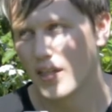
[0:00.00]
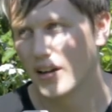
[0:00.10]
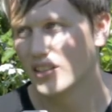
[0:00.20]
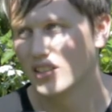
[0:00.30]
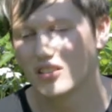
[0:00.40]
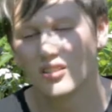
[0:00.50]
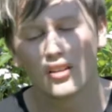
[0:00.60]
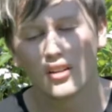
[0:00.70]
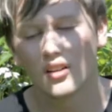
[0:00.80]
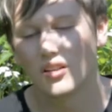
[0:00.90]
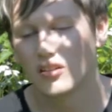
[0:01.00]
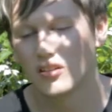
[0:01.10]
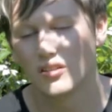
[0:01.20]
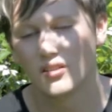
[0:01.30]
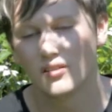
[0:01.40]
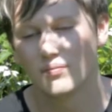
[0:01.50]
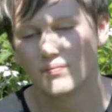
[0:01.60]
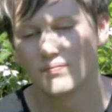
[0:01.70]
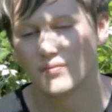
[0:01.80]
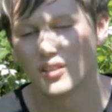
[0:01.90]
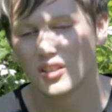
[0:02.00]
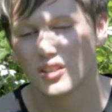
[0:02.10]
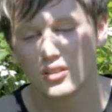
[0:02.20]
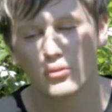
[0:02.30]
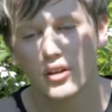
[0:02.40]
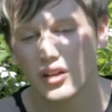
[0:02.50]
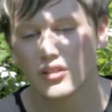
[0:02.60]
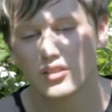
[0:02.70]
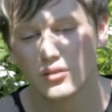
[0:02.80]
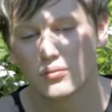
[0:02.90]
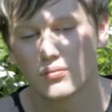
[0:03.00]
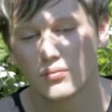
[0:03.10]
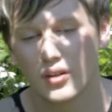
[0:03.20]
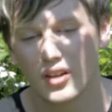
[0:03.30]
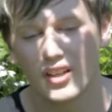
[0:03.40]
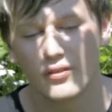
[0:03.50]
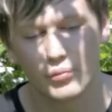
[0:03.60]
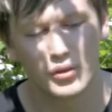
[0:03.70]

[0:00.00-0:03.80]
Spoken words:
and it's because it's quite close to where I live,